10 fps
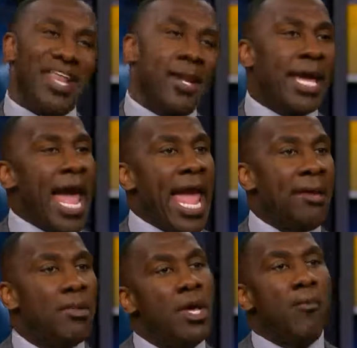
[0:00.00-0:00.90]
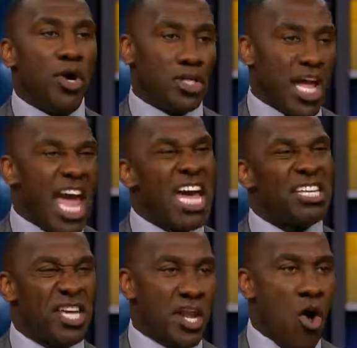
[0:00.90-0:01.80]
not in the game. Put the
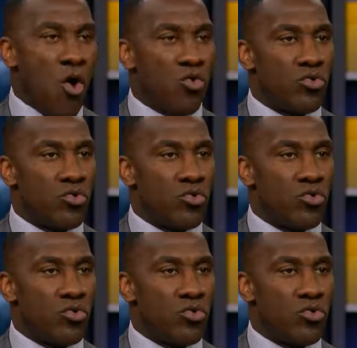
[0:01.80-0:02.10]
headset on.